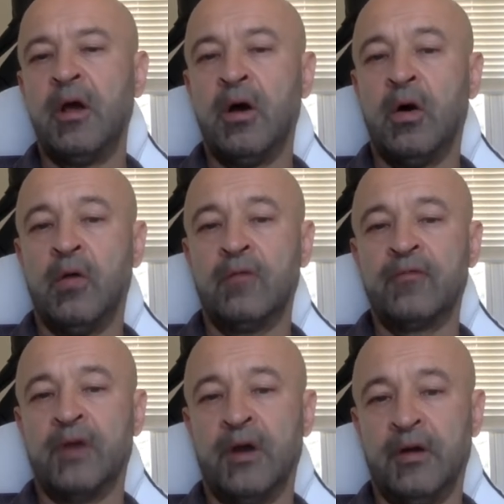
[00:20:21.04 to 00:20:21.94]

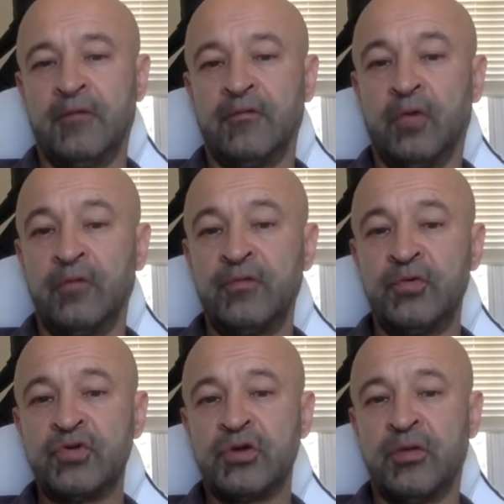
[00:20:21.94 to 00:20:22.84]
of all uh,
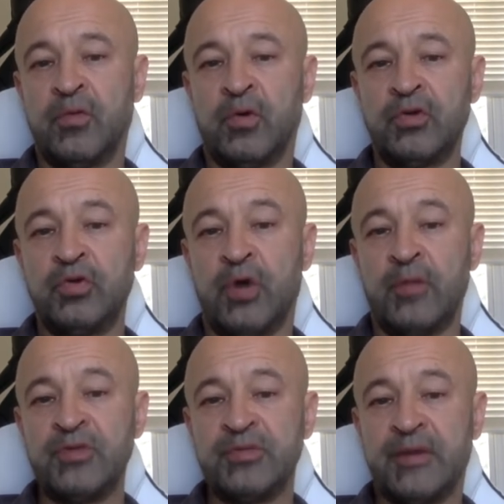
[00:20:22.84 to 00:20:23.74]
future reward, you
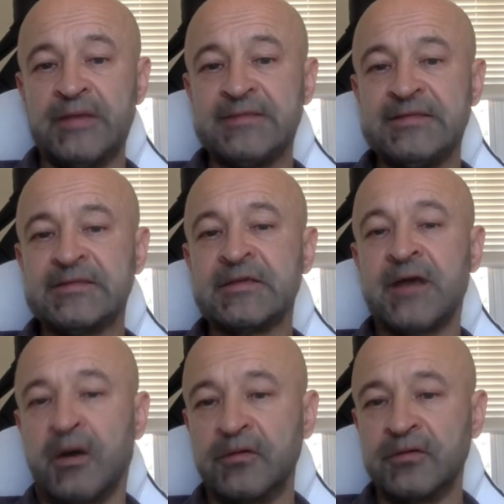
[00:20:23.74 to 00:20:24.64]
optimize
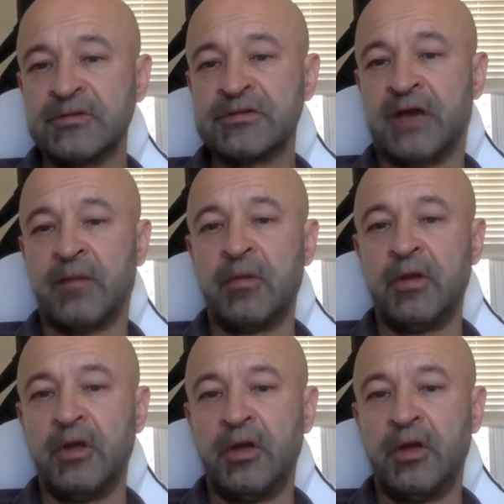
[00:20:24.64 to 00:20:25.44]
discounted sum,